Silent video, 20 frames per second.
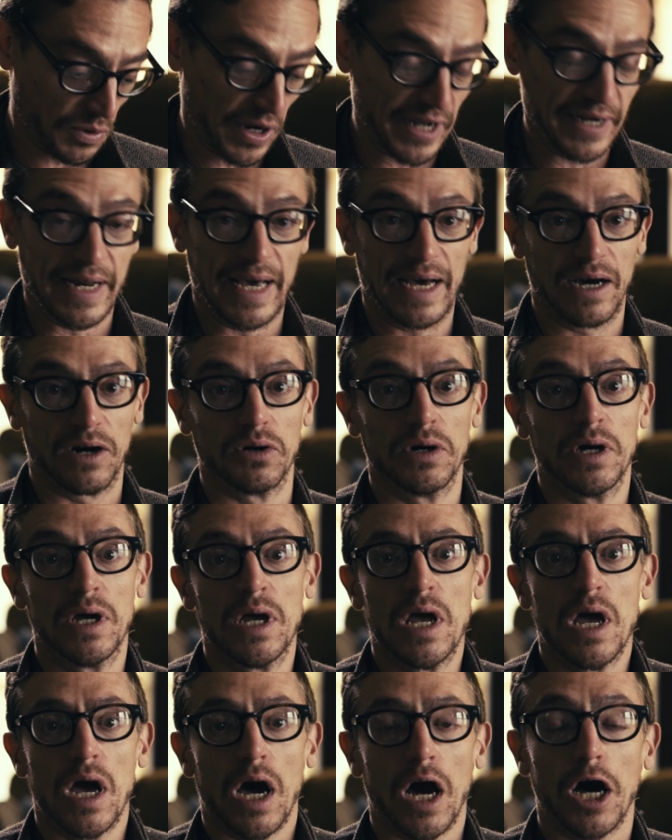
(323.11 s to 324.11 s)
right now,
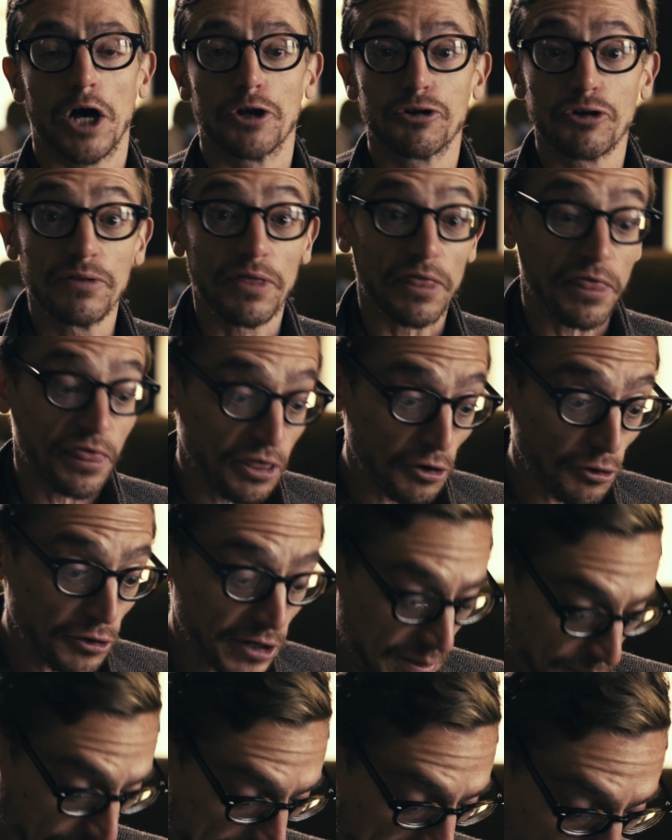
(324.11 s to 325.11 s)

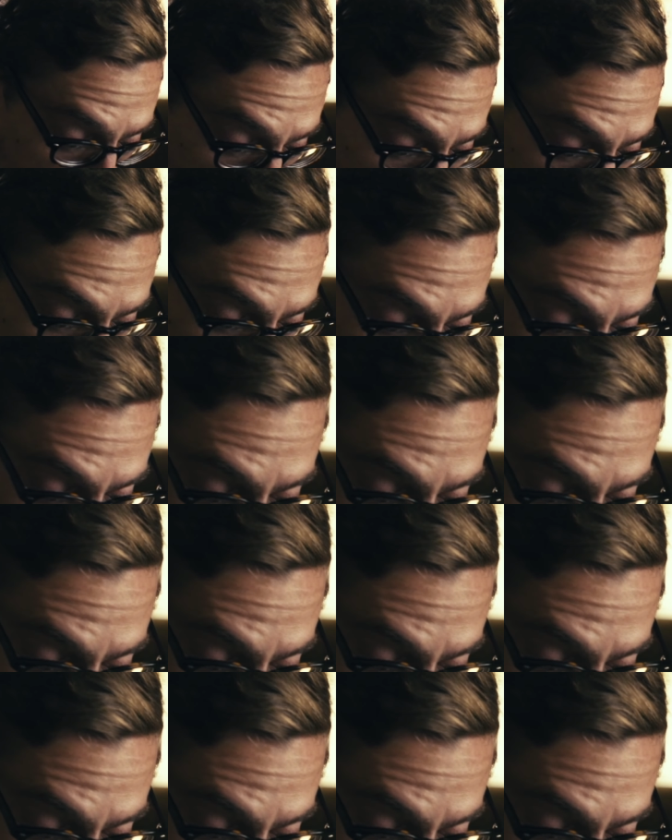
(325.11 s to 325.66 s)
130 people